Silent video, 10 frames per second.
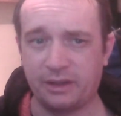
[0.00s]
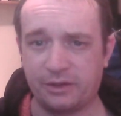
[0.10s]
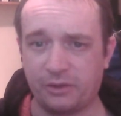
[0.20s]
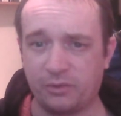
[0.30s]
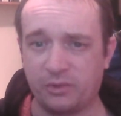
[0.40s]

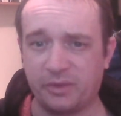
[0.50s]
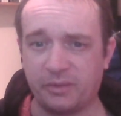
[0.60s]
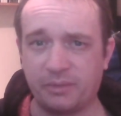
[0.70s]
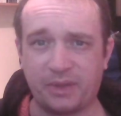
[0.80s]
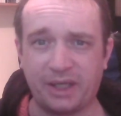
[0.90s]
do
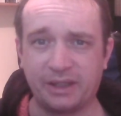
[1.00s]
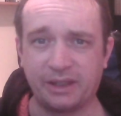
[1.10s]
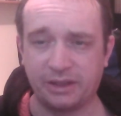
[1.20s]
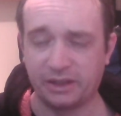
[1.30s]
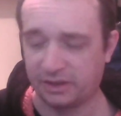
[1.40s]
remember buying
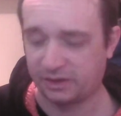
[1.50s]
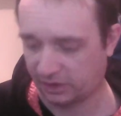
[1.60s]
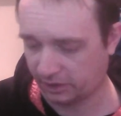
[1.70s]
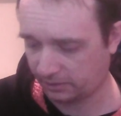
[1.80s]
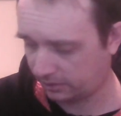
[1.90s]
it years ago,